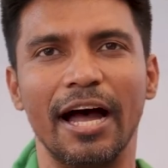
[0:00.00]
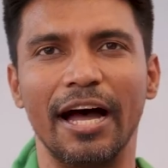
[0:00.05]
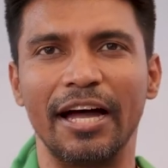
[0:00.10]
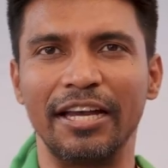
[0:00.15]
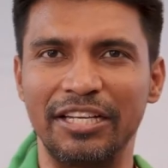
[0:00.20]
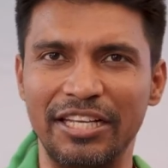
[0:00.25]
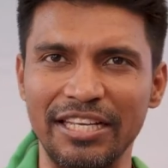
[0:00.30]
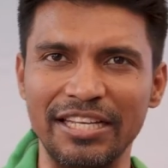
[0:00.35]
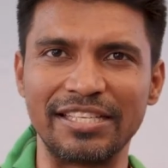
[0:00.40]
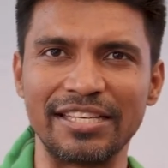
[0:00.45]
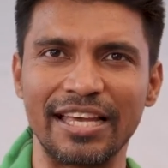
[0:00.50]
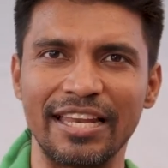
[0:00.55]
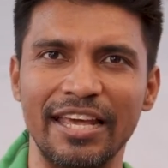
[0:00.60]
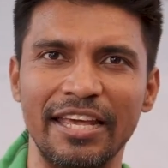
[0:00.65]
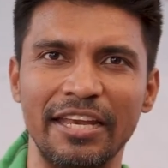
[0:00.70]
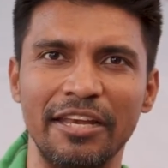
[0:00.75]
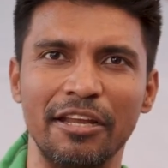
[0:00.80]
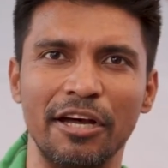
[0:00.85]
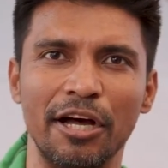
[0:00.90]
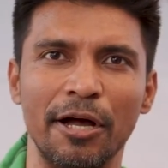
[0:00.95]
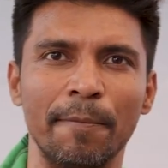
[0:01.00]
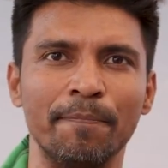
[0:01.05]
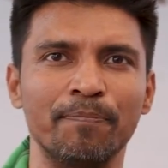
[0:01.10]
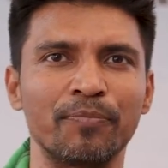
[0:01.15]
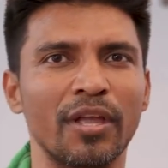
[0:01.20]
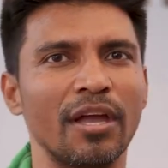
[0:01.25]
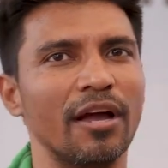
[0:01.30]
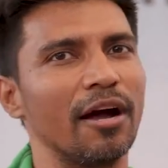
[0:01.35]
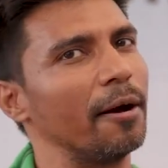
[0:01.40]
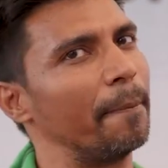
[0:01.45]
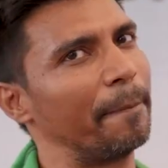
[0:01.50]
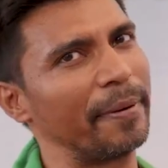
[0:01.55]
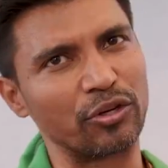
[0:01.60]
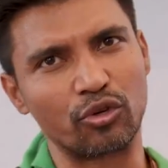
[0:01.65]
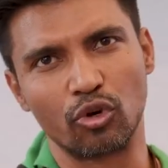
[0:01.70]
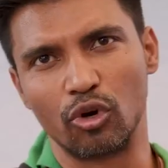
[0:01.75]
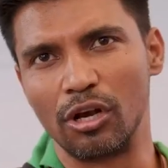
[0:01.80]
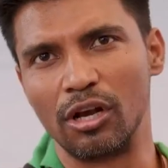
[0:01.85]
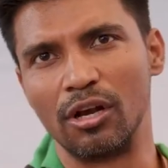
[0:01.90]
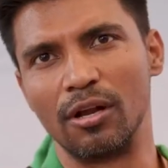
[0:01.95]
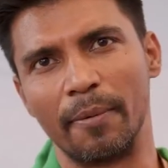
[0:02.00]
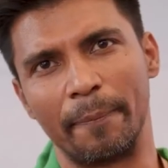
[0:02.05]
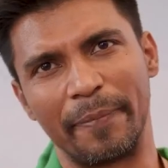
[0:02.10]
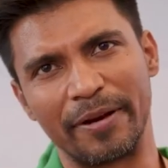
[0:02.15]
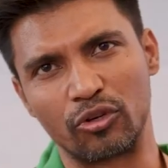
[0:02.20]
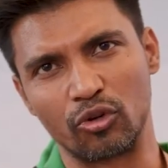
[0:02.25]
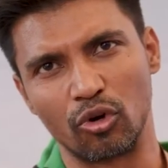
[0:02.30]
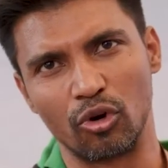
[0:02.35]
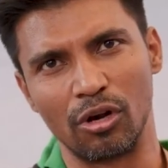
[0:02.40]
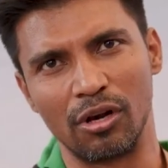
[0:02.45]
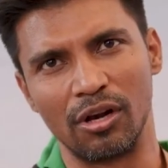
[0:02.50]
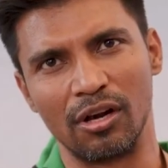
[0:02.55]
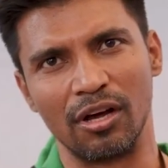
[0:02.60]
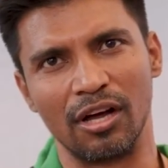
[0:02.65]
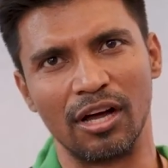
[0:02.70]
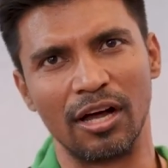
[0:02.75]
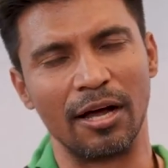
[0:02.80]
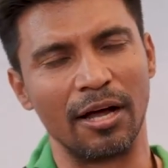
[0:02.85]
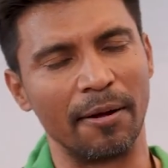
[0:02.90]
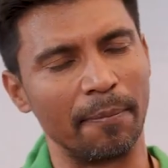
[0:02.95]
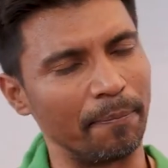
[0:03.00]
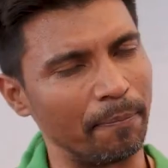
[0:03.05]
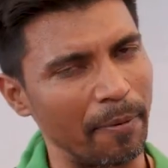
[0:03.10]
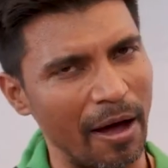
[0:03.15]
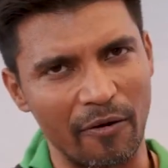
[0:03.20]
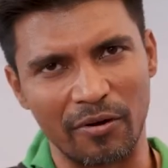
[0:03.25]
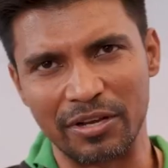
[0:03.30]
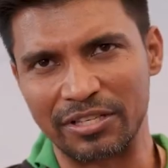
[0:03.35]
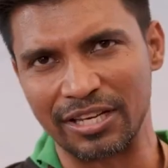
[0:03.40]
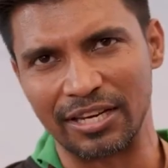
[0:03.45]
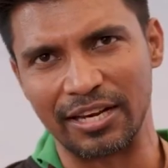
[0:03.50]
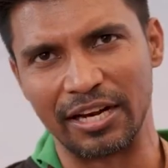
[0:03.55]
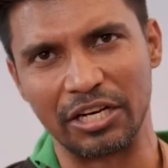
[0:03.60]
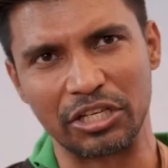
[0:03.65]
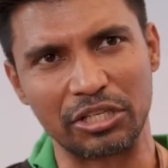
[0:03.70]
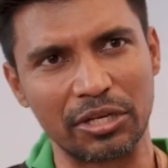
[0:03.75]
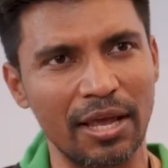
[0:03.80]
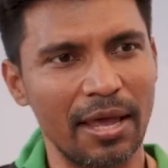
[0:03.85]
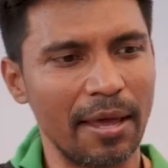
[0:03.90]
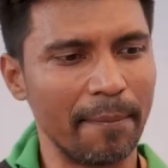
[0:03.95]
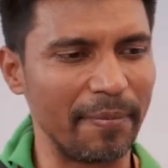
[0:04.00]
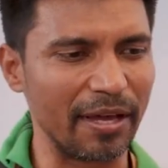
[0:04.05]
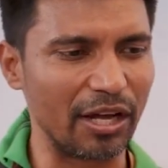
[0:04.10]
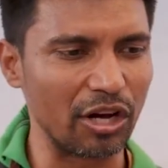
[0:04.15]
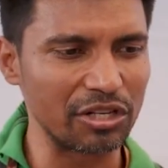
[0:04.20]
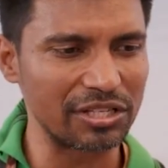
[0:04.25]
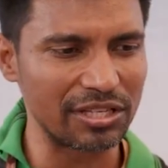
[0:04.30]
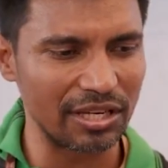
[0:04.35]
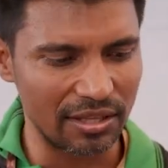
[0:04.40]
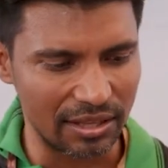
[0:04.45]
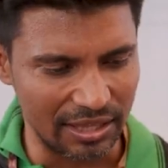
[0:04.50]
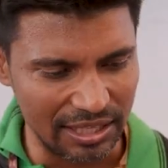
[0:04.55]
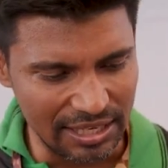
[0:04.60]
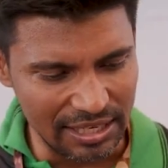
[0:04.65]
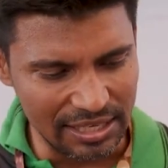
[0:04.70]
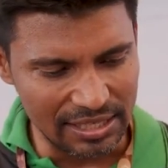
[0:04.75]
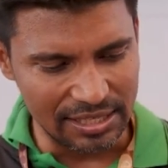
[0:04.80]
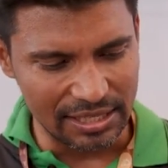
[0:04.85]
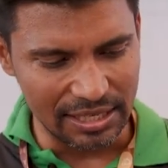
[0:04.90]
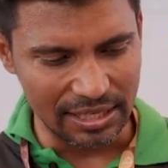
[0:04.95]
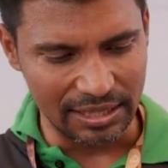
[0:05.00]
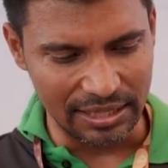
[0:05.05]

uh, diesel and uh, petrol petrol uh, power tillers because sir these